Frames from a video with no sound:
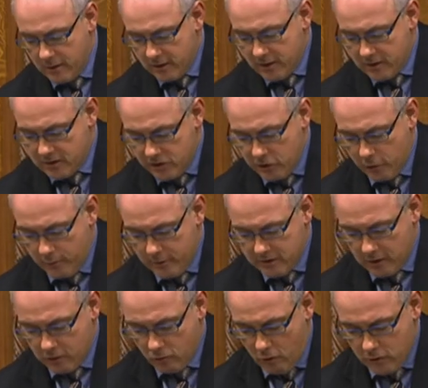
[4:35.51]
consumers
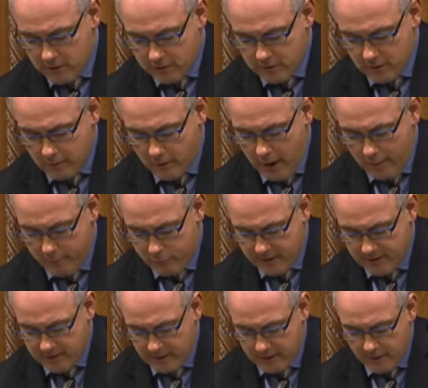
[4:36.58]
across
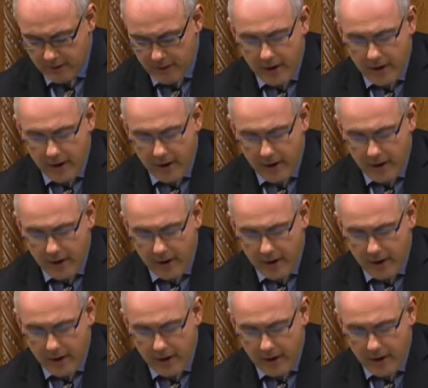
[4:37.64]
Britain.